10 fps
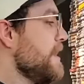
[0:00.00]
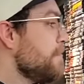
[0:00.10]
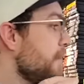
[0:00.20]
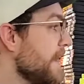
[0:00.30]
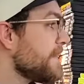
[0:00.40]

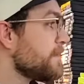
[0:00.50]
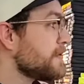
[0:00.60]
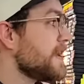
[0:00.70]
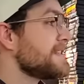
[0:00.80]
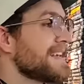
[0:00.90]
but the
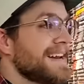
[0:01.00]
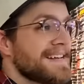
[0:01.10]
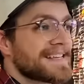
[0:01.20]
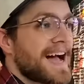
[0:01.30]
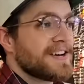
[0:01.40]
plus side
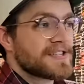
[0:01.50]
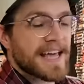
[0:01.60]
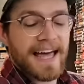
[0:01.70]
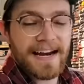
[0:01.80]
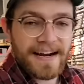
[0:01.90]
is I just
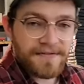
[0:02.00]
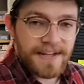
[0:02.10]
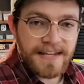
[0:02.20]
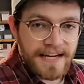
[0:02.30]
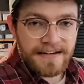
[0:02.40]
edit
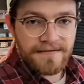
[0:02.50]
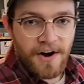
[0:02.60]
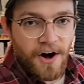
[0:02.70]
everything